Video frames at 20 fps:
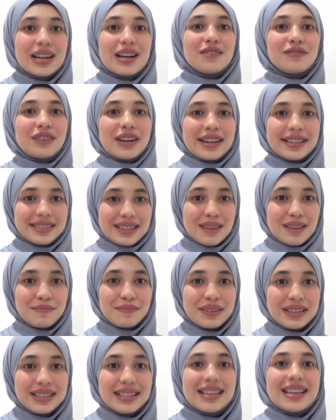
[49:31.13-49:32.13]
For
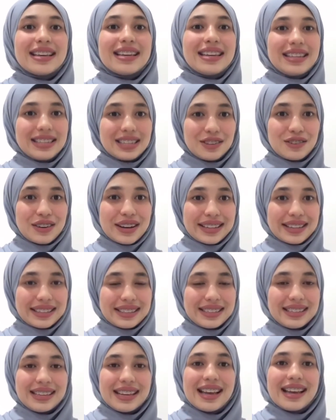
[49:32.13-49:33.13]
example, in a
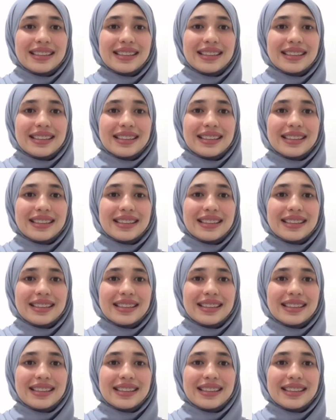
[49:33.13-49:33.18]
quarter,